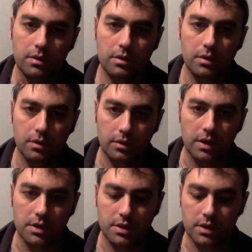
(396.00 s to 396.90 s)
in
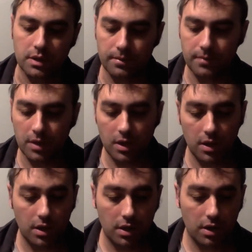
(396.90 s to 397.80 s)
case you need it,
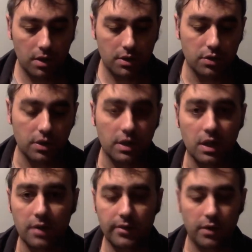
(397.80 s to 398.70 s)
so you can
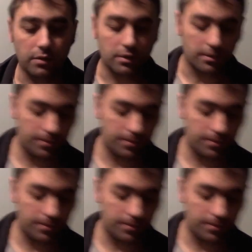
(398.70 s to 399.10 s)
get found.